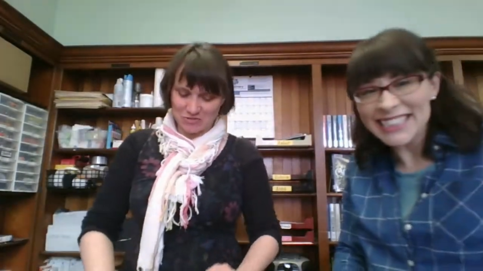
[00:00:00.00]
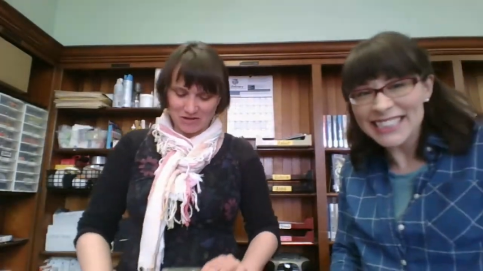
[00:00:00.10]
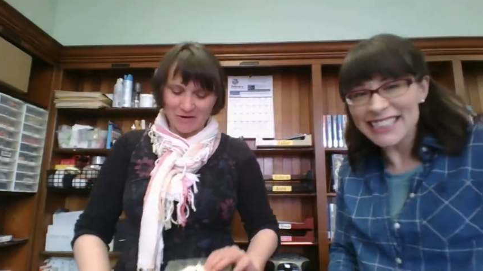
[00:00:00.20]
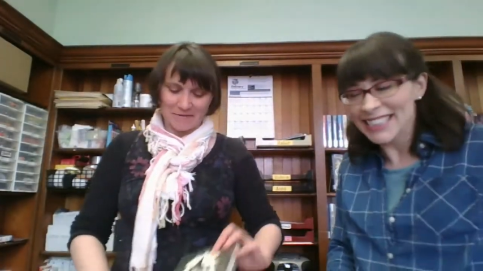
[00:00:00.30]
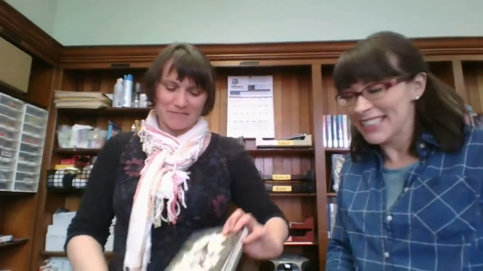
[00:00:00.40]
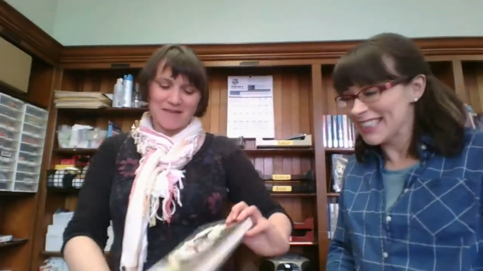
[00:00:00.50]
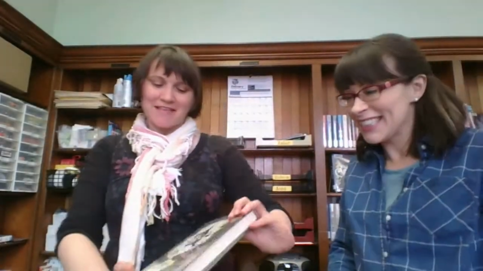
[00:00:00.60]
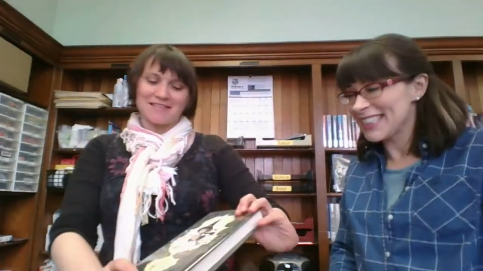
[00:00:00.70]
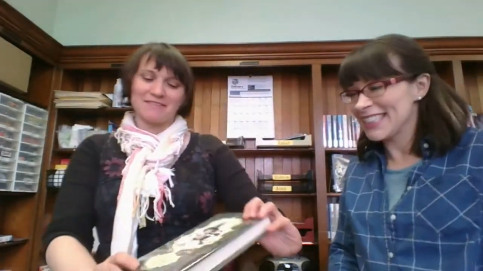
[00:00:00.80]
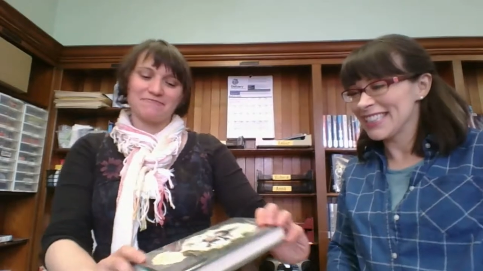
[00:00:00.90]
Speaker 1: Okay.
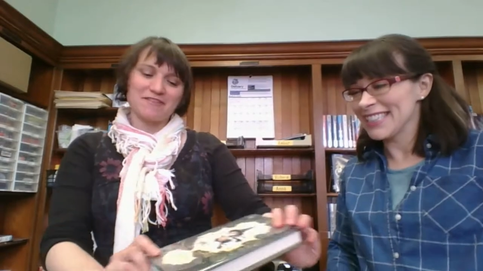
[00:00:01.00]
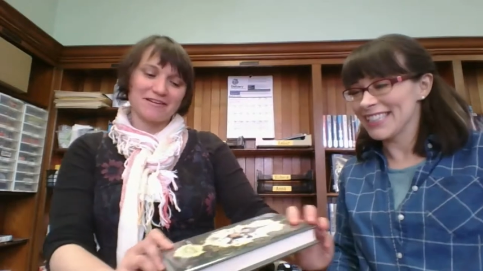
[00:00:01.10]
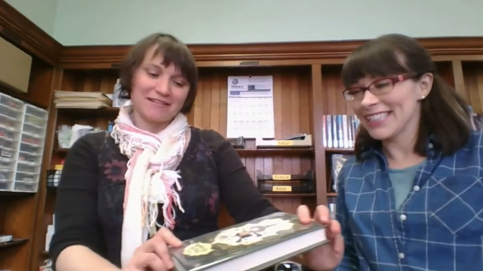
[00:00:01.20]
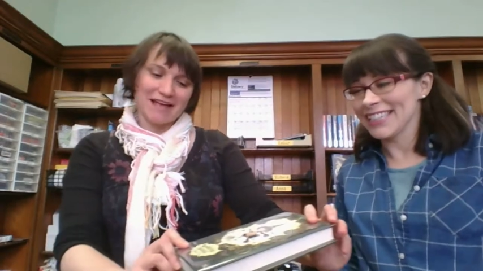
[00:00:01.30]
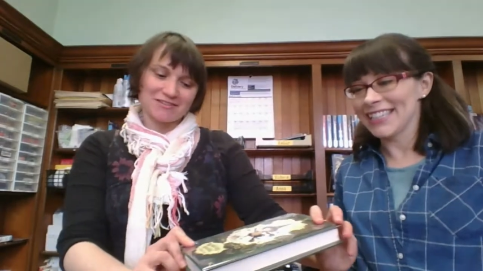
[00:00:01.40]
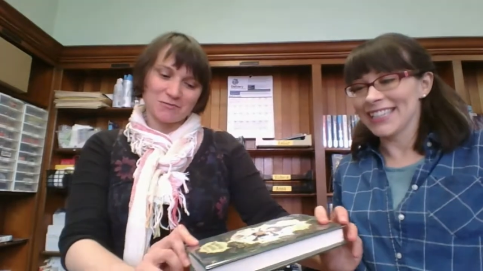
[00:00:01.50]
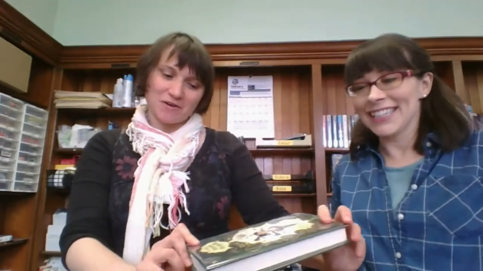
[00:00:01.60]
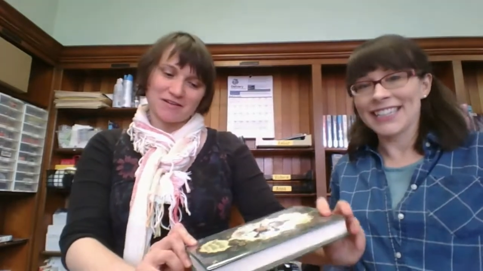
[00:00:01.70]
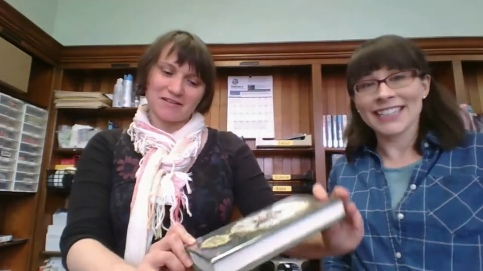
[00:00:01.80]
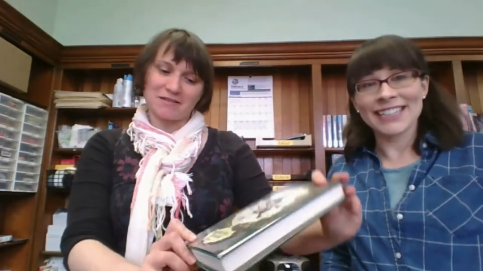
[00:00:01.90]
The very last
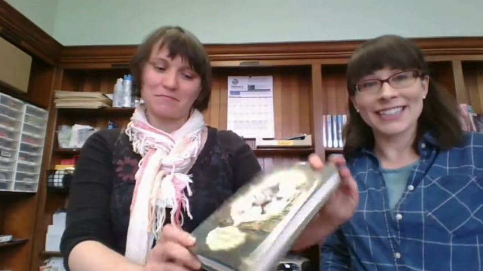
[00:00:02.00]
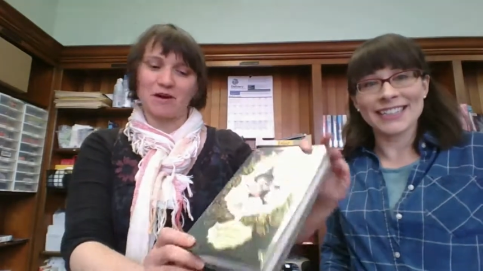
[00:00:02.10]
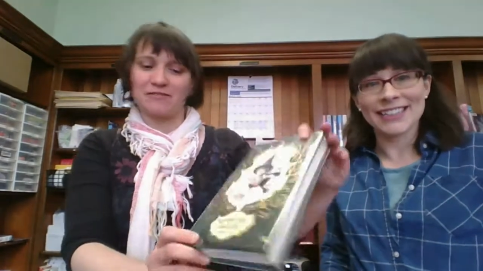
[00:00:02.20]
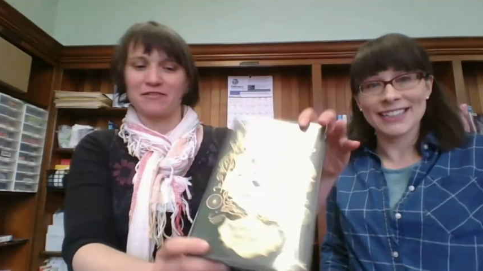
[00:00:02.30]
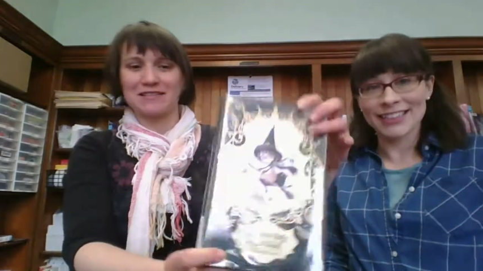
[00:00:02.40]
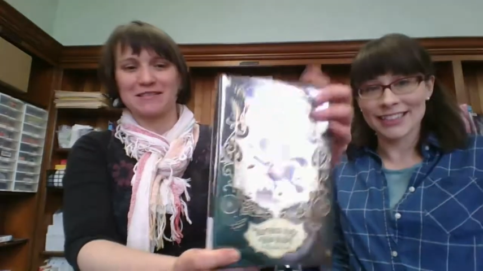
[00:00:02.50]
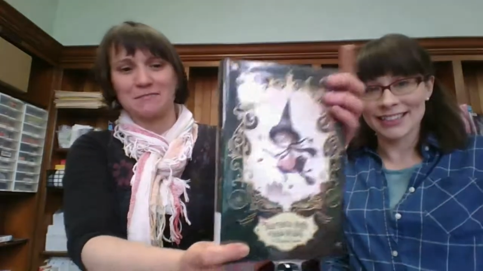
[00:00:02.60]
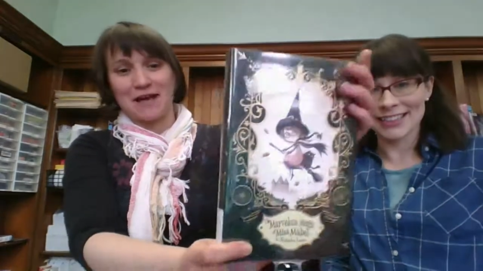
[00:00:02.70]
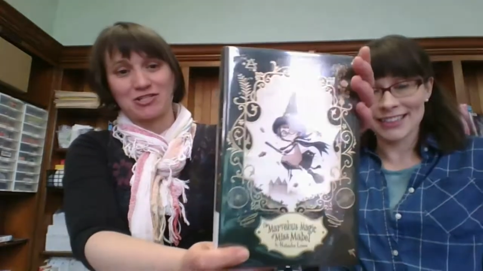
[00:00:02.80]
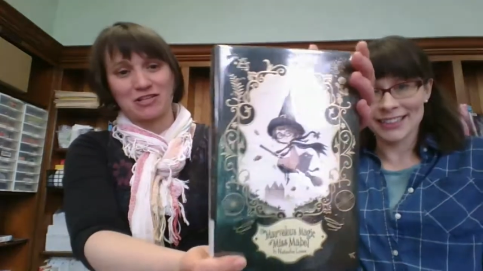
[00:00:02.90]
one, The Marvelous
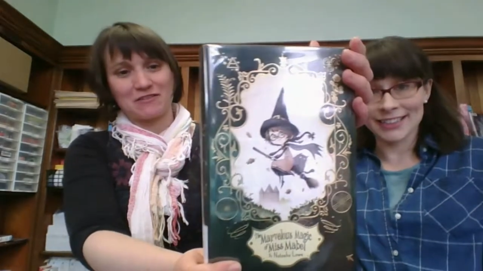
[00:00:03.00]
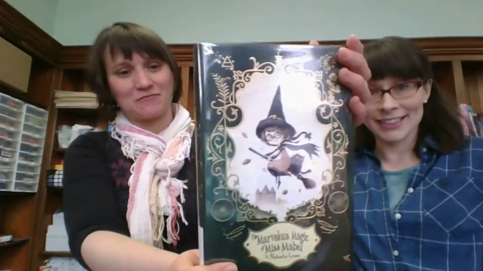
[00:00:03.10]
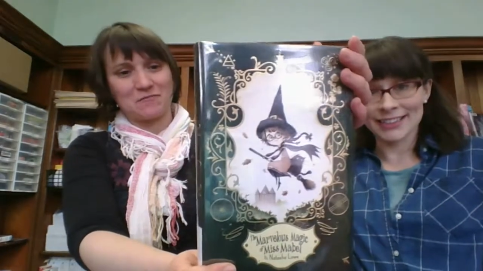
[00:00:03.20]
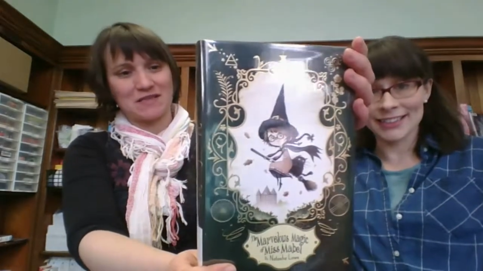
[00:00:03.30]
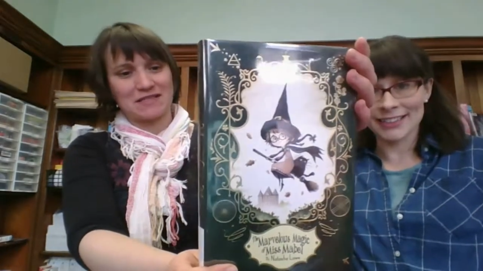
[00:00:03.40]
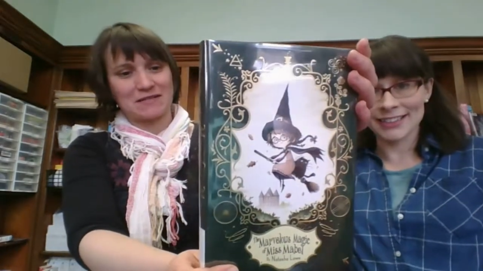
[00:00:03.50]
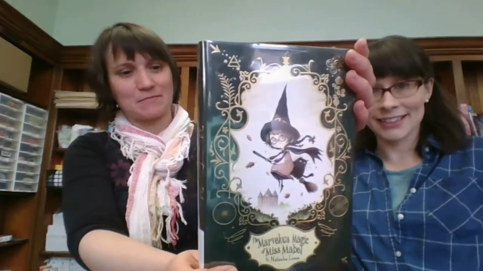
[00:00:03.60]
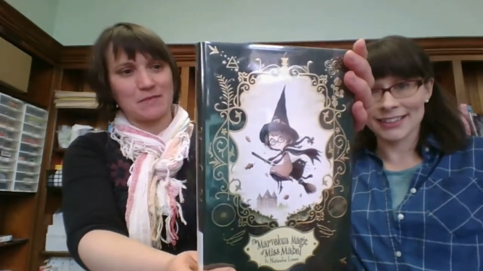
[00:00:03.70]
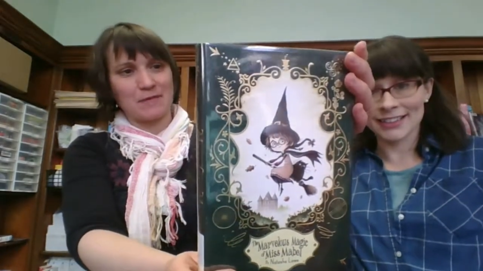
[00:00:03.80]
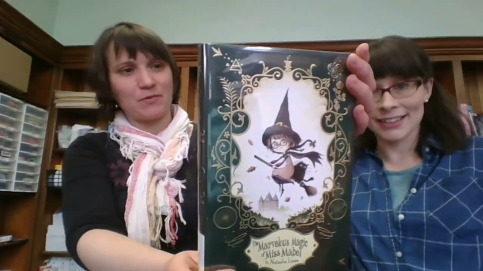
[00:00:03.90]
Magic of Miss
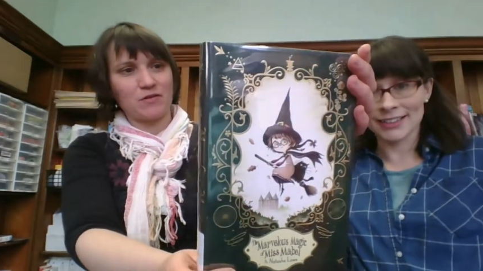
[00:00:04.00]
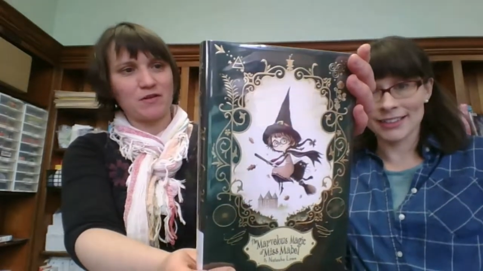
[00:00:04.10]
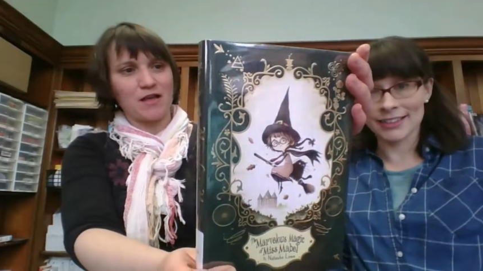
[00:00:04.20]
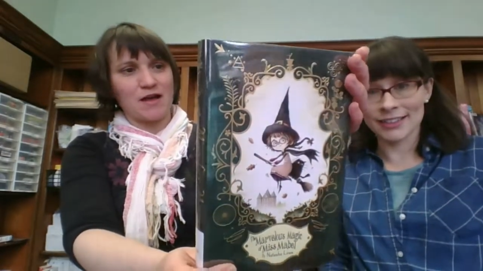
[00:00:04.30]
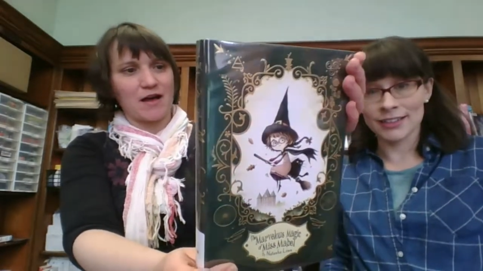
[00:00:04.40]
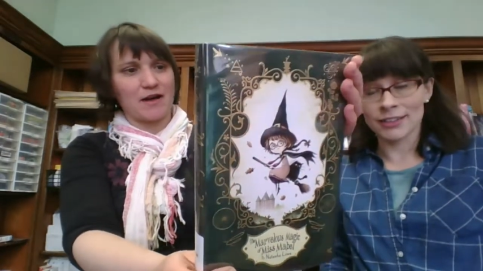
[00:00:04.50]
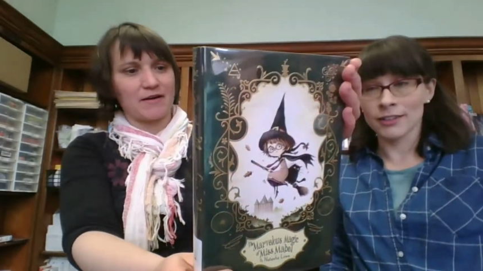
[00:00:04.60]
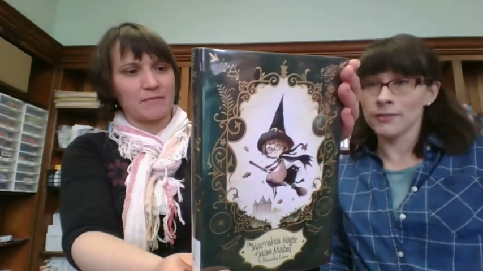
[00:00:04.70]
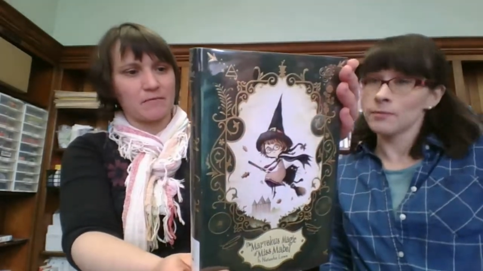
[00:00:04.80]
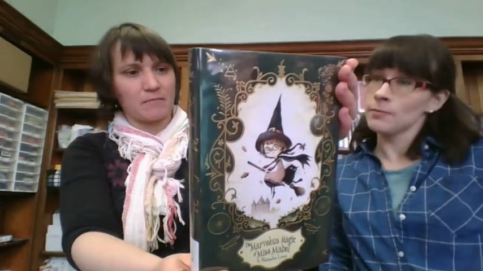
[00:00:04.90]
Maple,
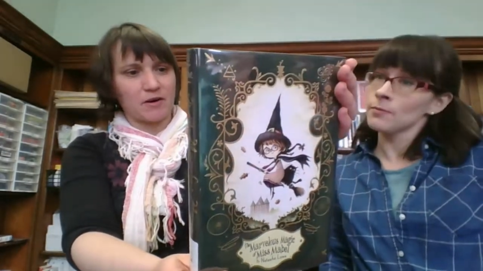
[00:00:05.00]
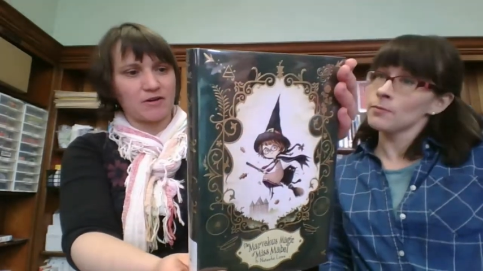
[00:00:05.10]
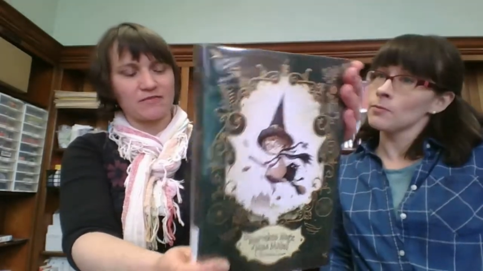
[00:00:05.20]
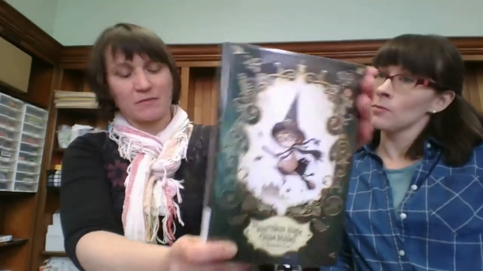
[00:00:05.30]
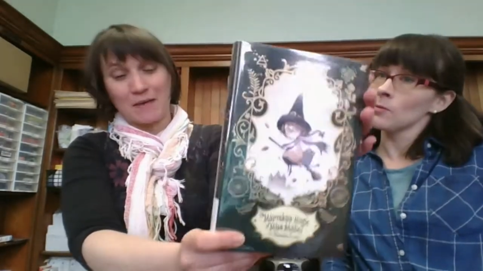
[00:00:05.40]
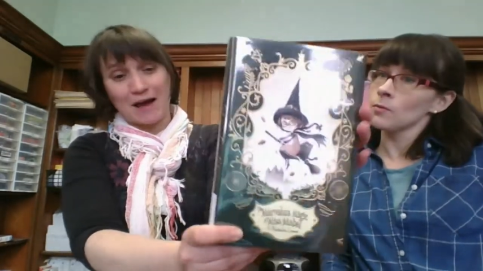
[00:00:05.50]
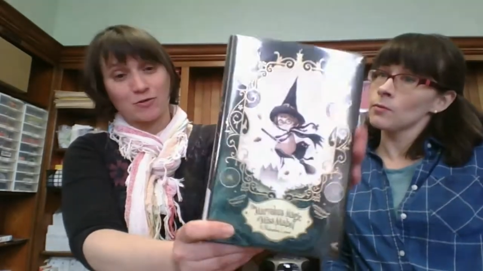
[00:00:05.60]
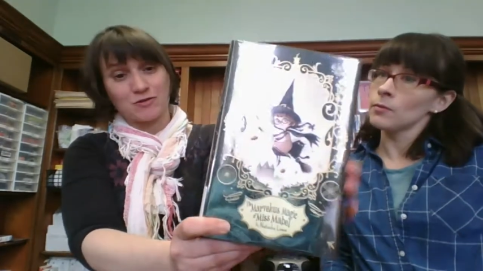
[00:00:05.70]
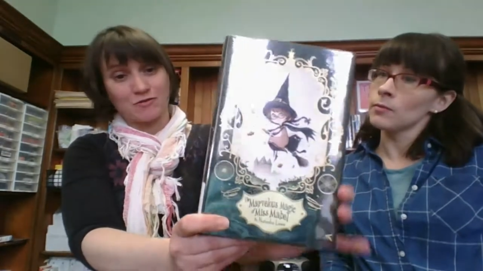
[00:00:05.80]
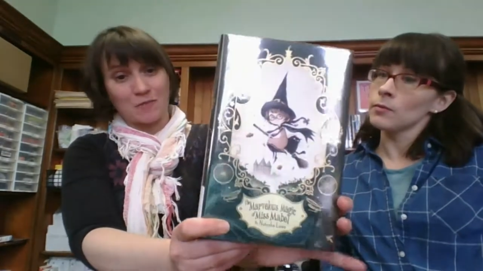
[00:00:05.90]
um, part of the
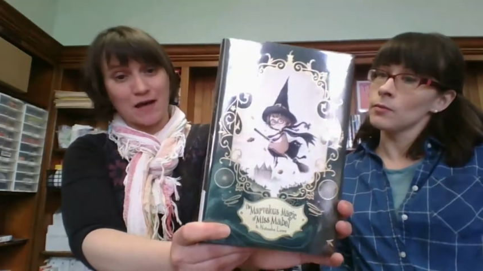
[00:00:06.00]
Power of